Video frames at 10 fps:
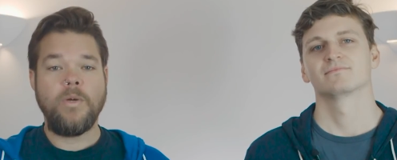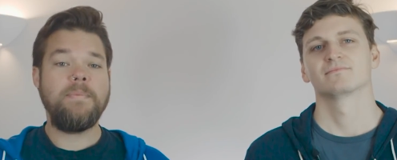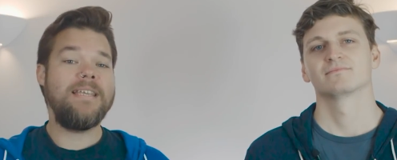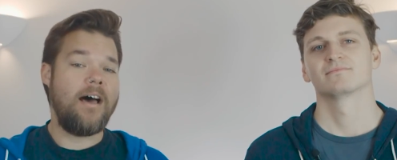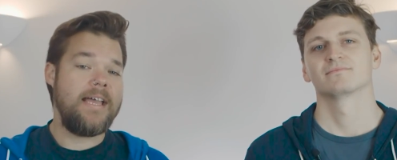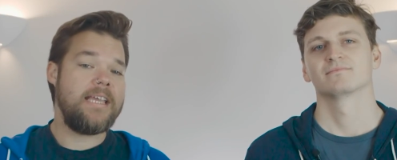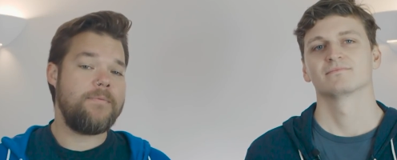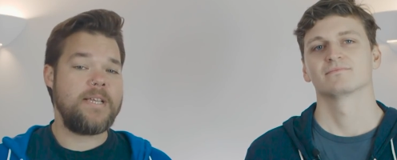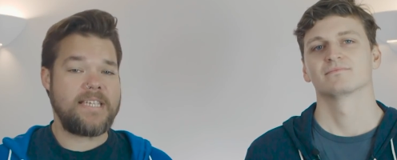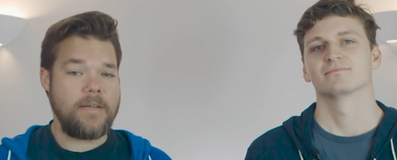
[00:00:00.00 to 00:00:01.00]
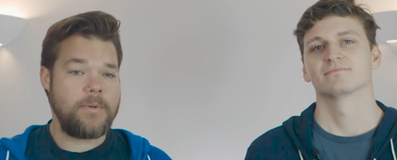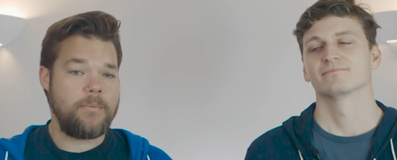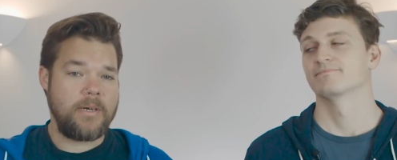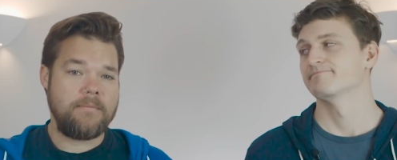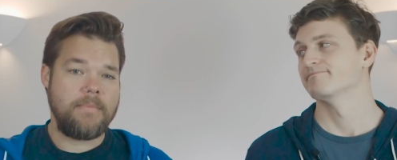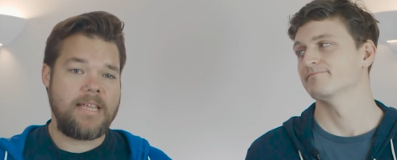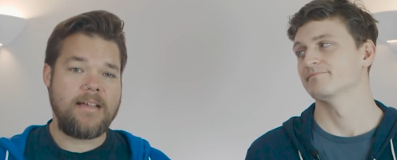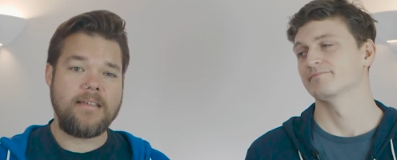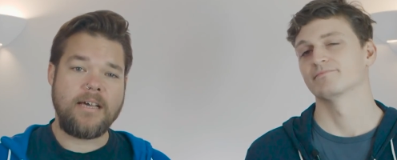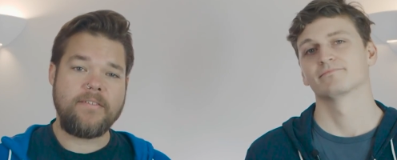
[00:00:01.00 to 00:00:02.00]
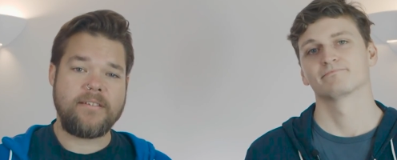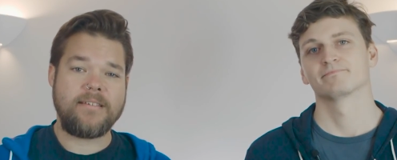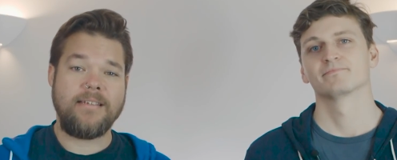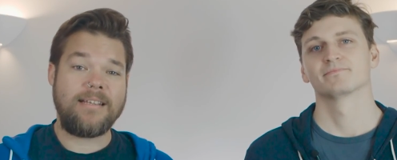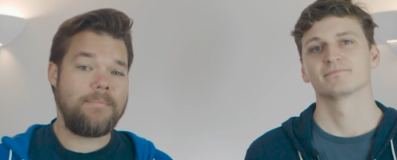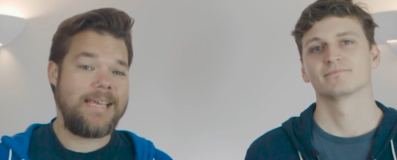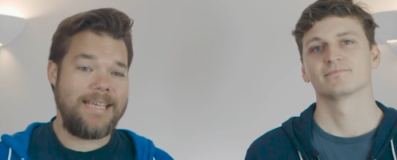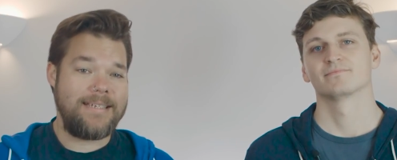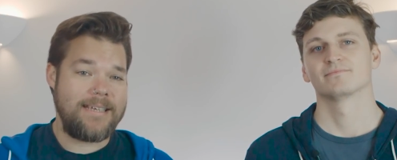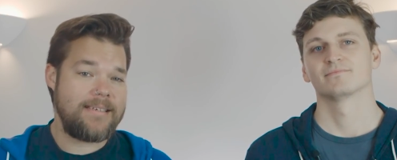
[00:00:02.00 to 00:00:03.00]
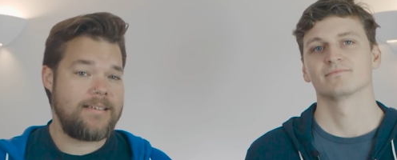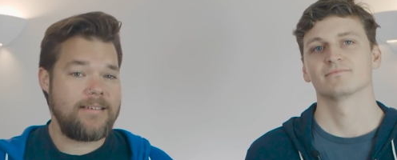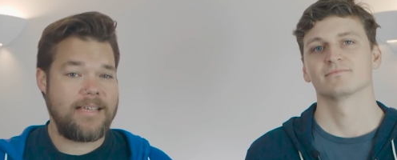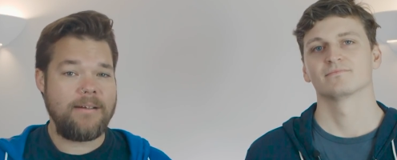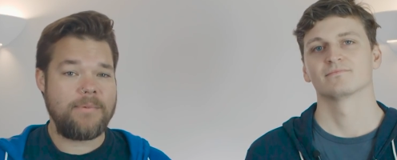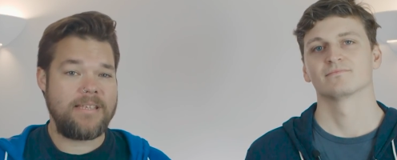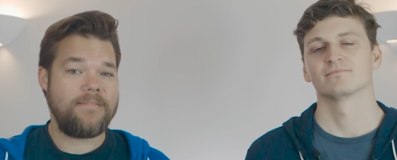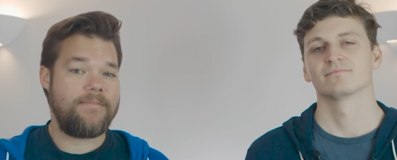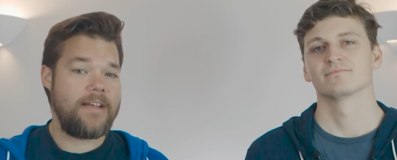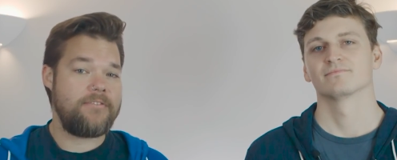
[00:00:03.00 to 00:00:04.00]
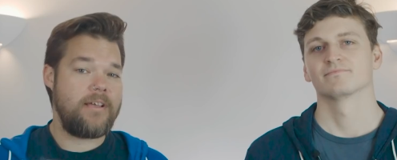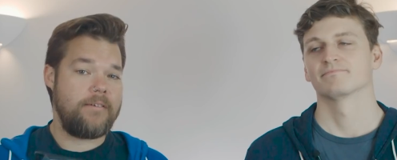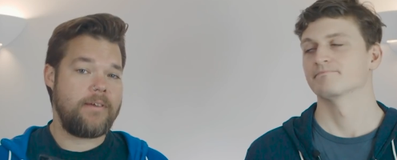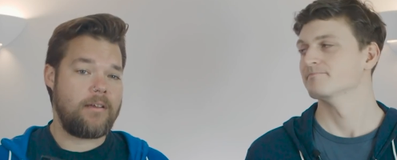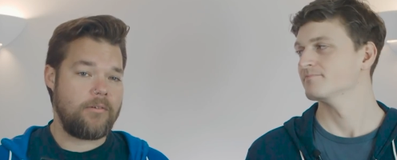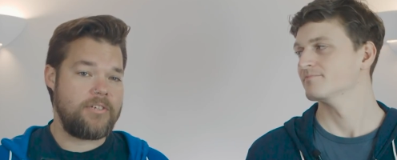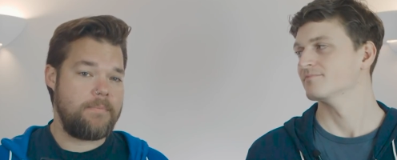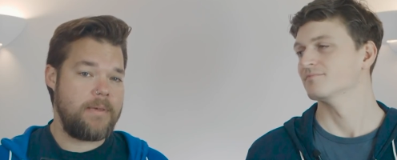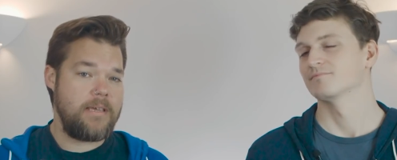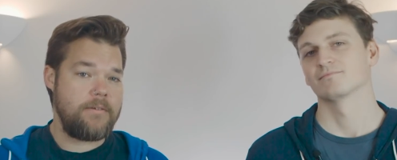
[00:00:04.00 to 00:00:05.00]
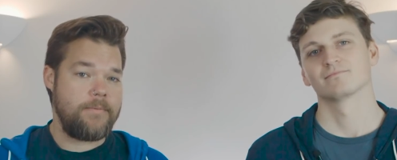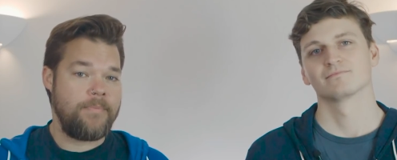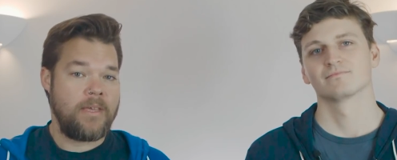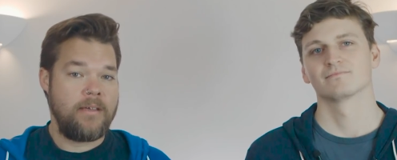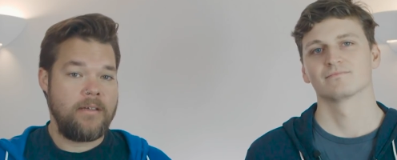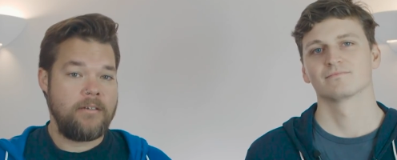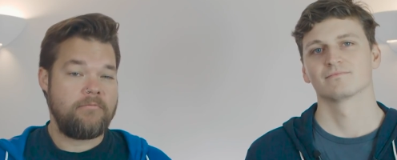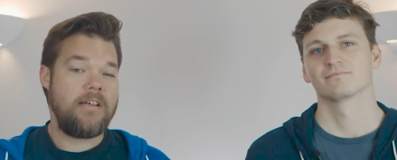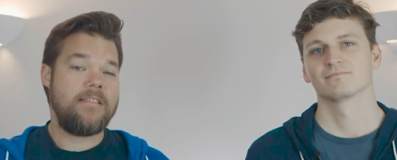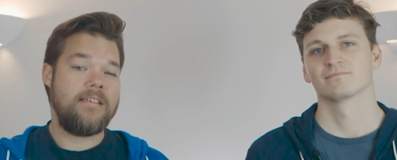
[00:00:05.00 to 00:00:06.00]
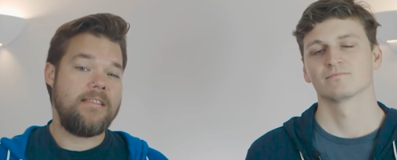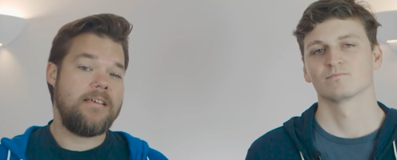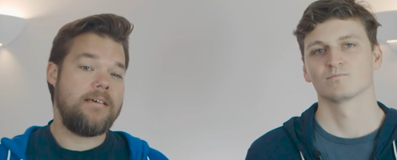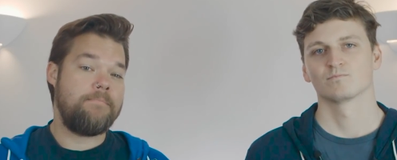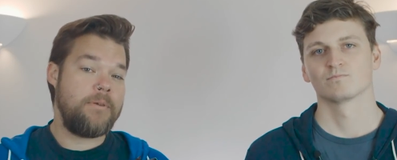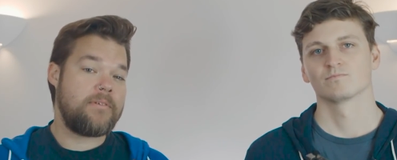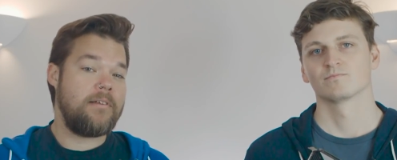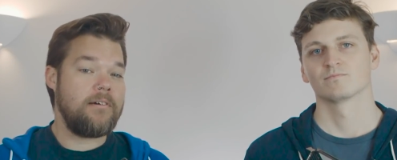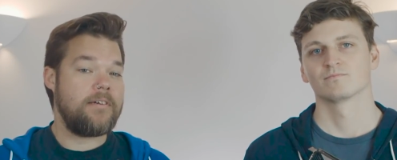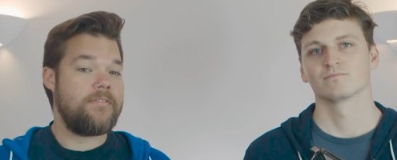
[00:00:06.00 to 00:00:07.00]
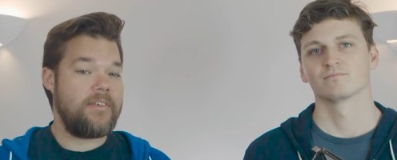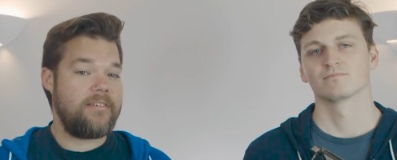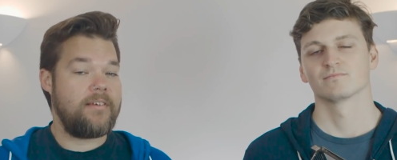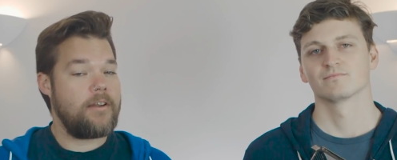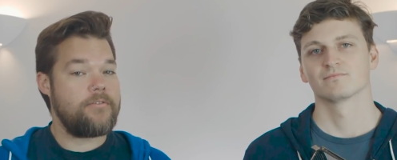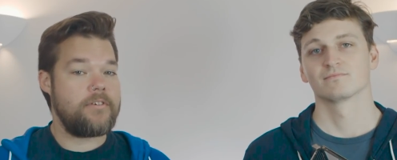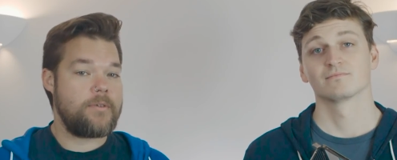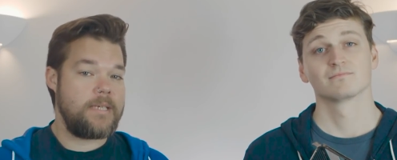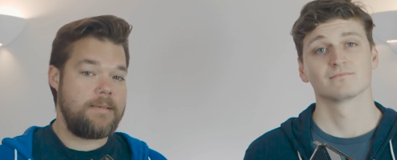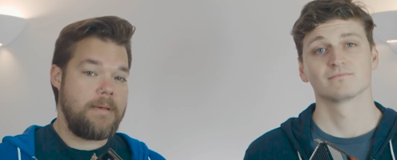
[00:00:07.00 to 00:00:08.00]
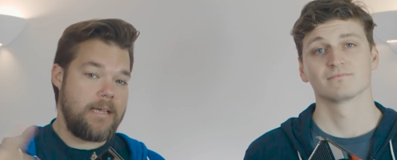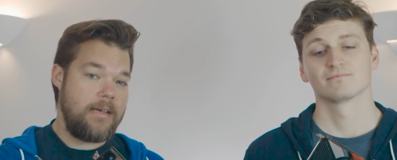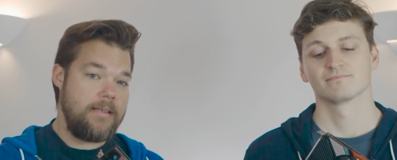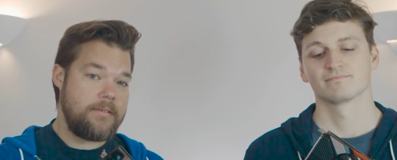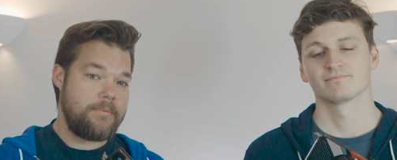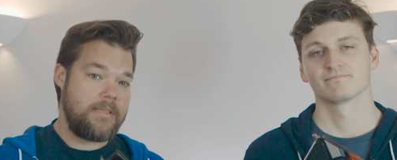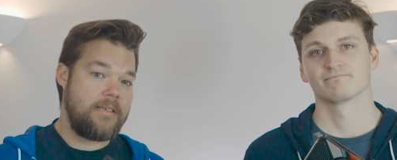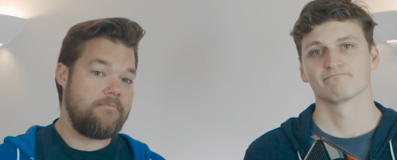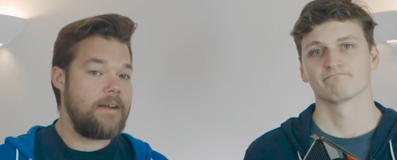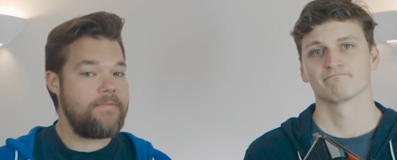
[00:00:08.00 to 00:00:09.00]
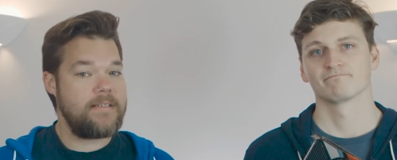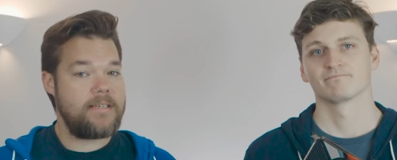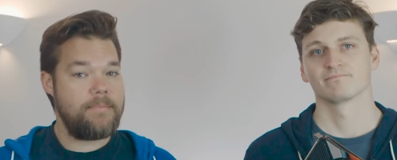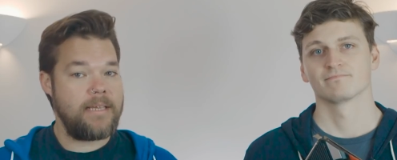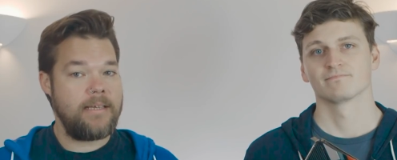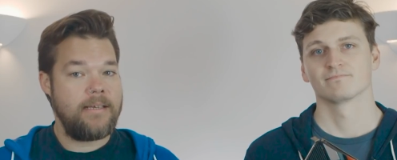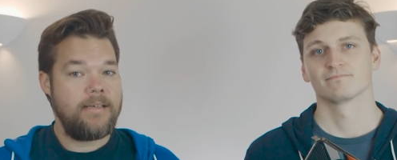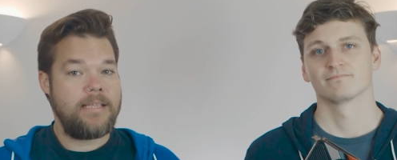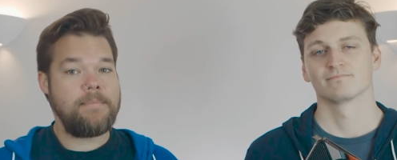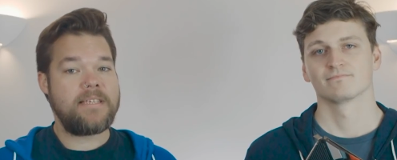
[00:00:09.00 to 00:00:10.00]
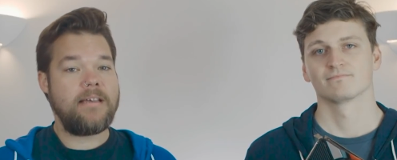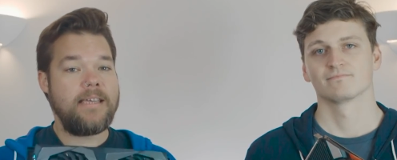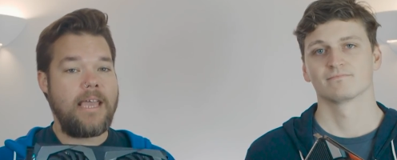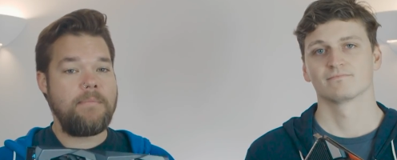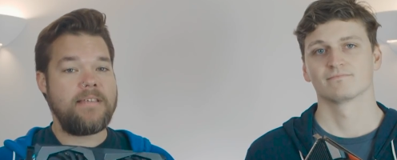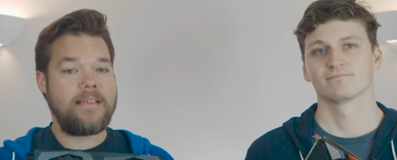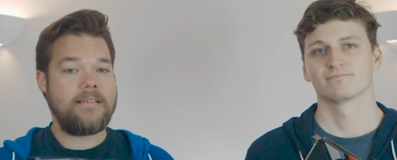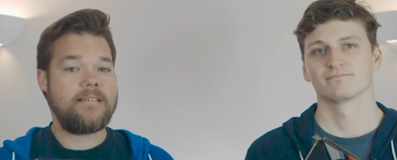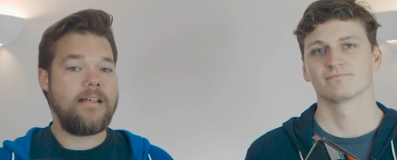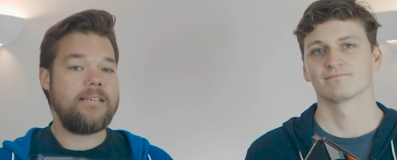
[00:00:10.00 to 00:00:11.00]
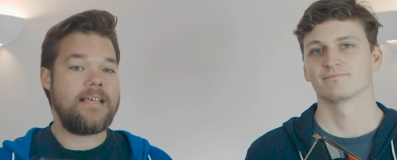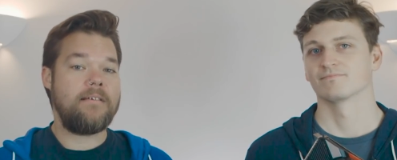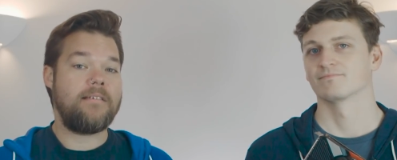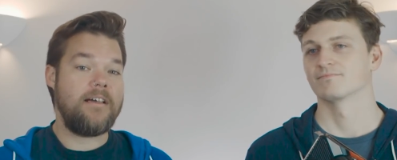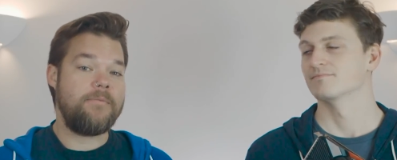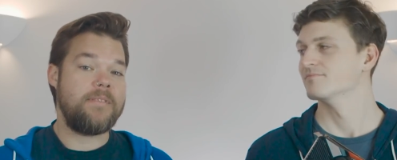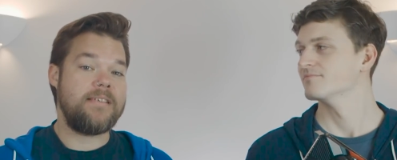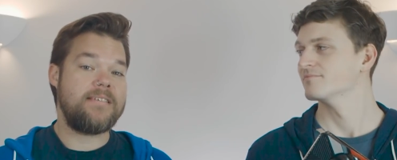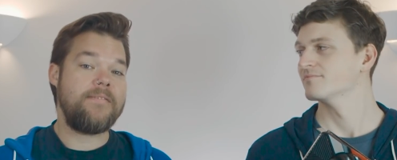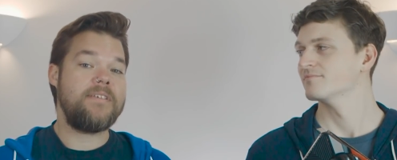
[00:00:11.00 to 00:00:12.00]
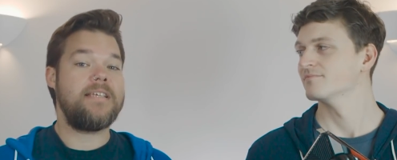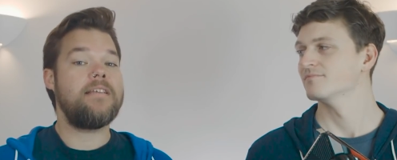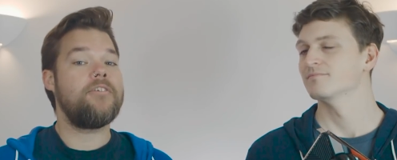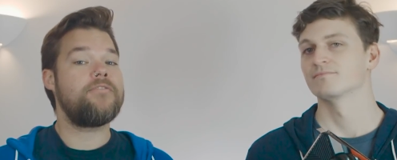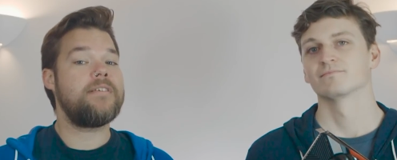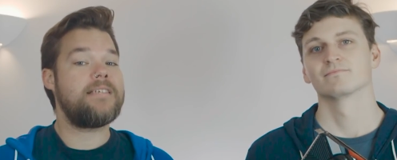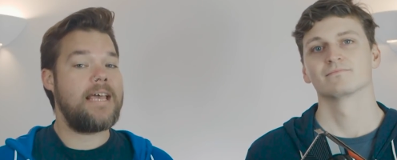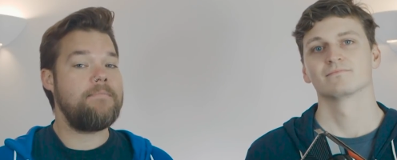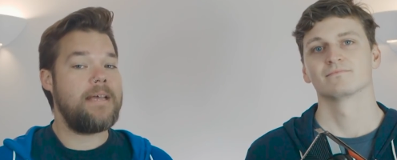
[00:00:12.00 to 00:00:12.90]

Speaker 1: We'd be lying if we said we weren't making our lives just a little bit easier starting out with this factory overclocked GPU. Rather than the boost clock of 1620 MHz with the reference sibling, the MSI Gaming Z starts out life with a 1710